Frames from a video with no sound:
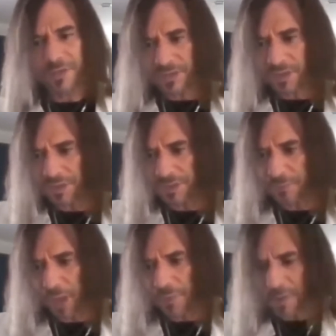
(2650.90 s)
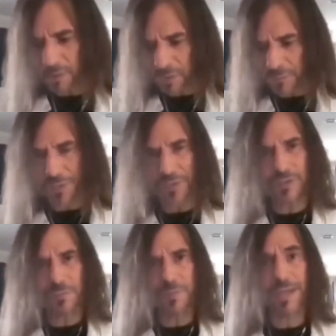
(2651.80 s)
her diploma was reproduced on
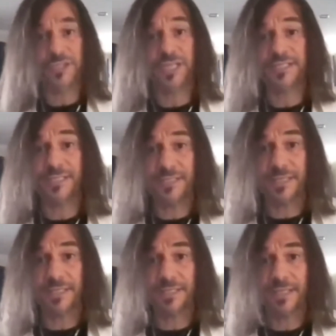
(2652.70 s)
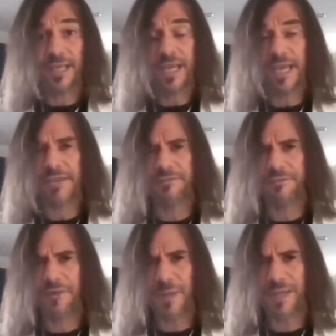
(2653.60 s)
page 66 in
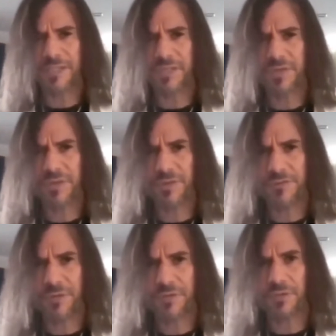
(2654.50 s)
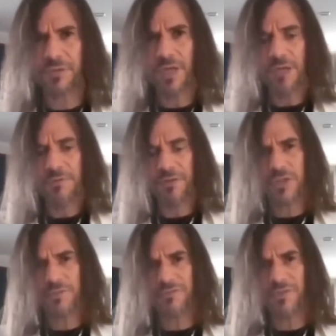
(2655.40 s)
Freemasonry Universal,
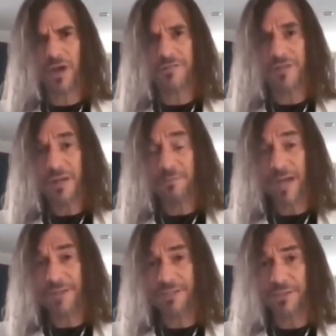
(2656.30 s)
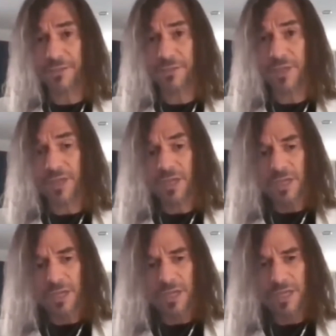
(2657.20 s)
Volume 5, Part 2,
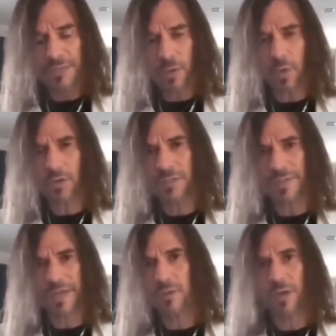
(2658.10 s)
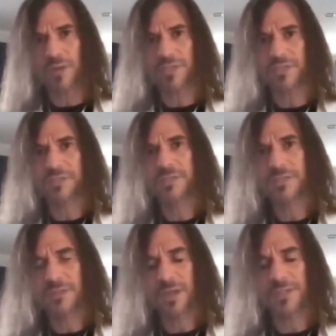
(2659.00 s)
in the Autumn Equinox,
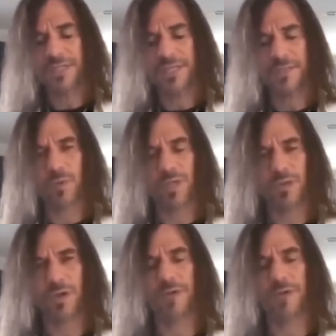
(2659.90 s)
1929.